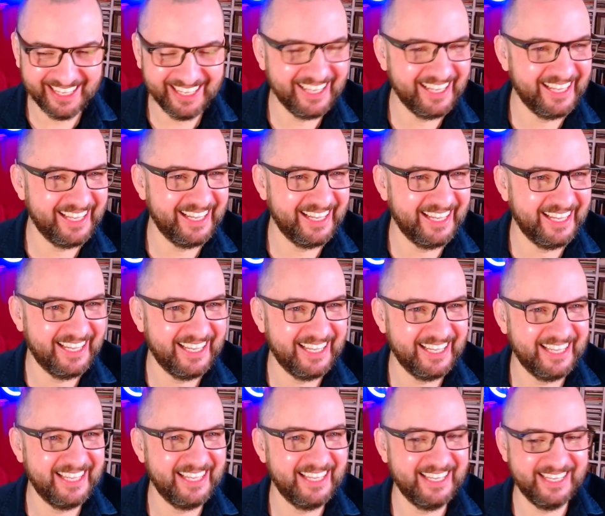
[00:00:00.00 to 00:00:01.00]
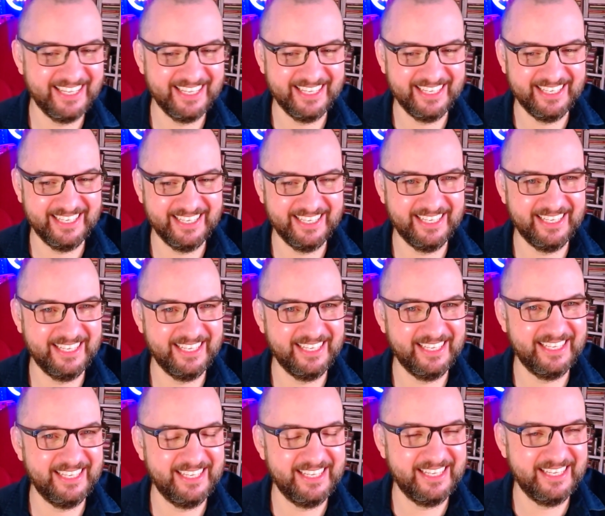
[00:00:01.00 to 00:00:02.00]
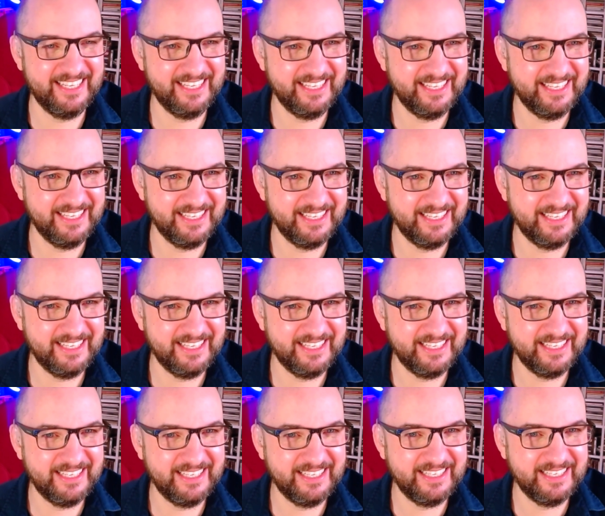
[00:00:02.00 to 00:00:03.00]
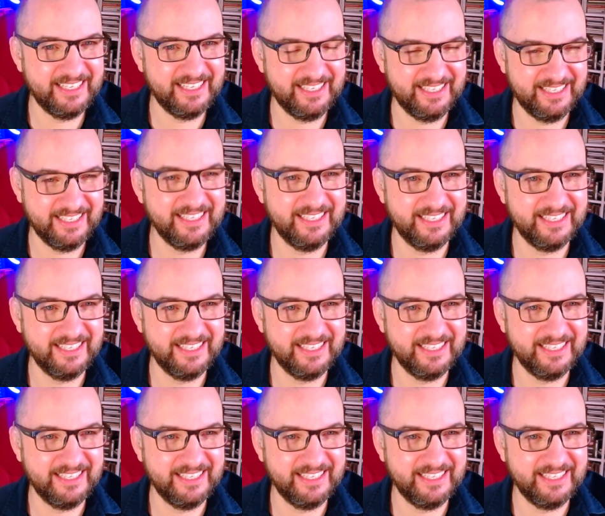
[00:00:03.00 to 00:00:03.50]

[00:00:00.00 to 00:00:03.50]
(not speaking)